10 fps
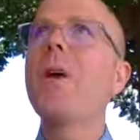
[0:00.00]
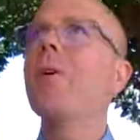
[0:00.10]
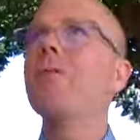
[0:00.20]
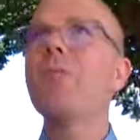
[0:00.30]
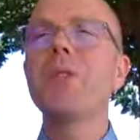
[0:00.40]
They
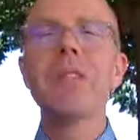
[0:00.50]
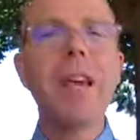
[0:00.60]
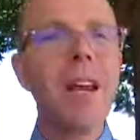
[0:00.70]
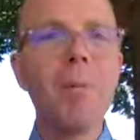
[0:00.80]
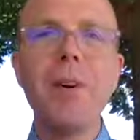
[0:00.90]
were
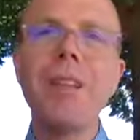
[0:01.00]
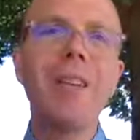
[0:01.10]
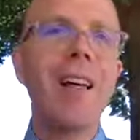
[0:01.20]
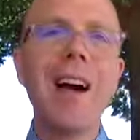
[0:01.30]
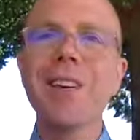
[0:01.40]
set up in
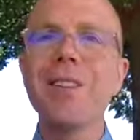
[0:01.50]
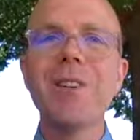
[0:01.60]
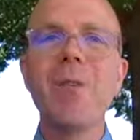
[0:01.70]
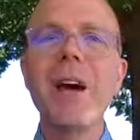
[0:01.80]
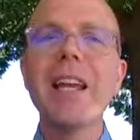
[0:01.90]
their
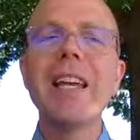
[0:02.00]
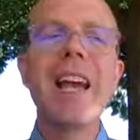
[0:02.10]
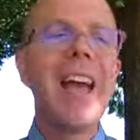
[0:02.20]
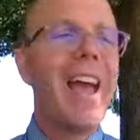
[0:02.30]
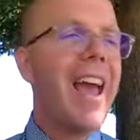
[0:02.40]
lockers already,
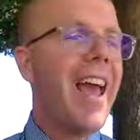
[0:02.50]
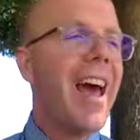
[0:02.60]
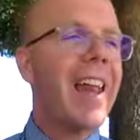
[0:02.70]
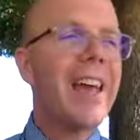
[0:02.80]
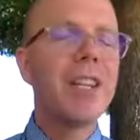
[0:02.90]

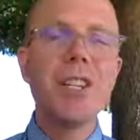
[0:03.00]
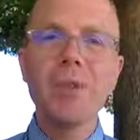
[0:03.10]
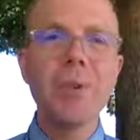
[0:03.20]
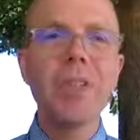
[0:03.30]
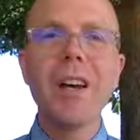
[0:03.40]
and it
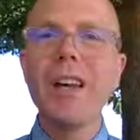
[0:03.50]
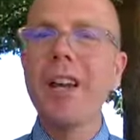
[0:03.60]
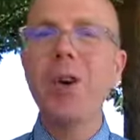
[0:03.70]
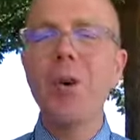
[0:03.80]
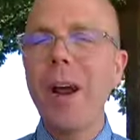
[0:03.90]
just was a, an
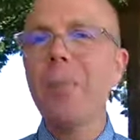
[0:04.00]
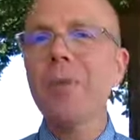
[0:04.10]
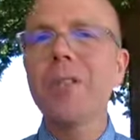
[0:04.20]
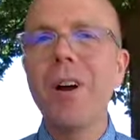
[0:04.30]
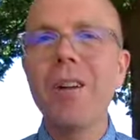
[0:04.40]

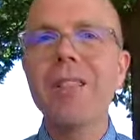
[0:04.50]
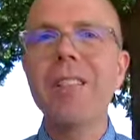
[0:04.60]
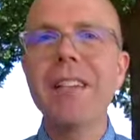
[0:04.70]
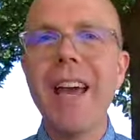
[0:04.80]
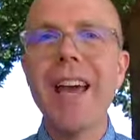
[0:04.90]
incredible start
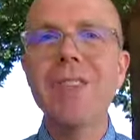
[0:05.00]
to the day.